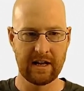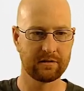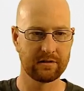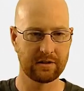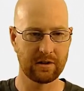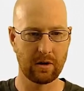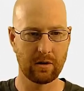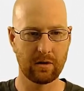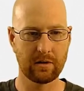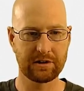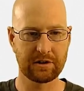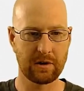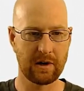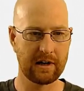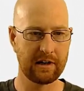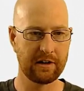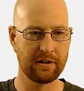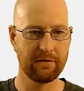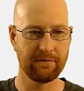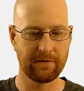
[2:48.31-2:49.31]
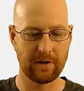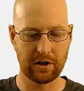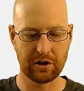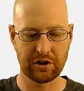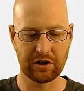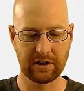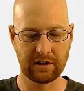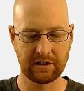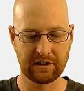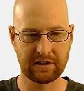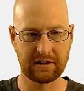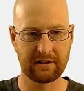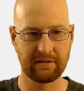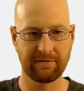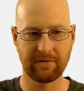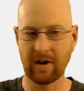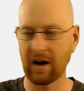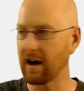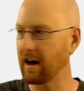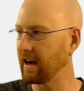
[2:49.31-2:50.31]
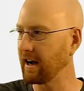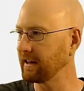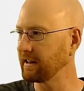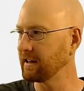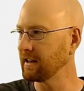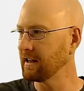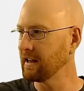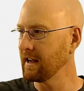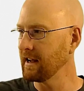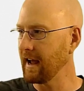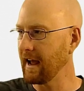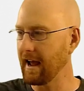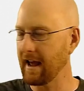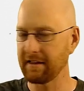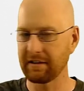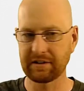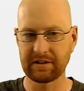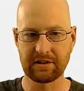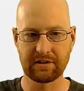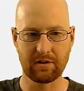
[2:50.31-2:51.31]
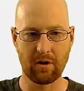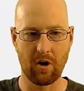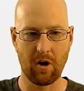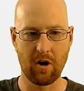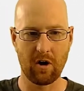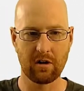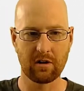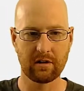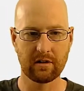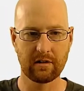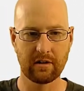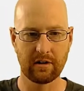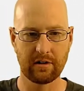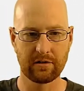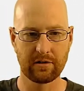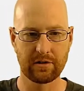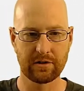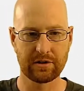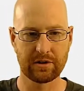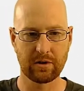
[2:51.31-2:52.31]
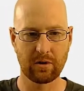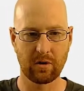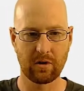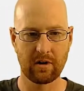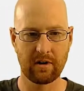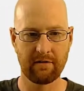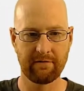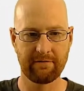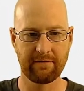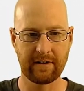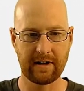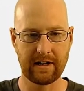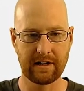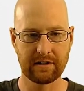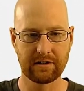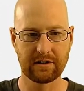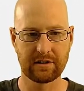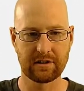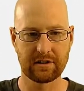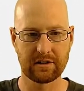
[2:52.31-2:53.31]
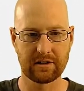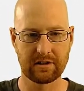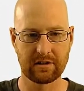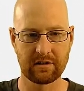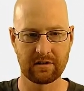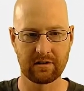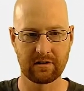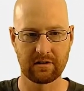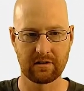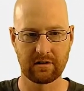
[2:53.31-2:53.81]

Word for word: So let's create a new function. Let's define, and this is all_events.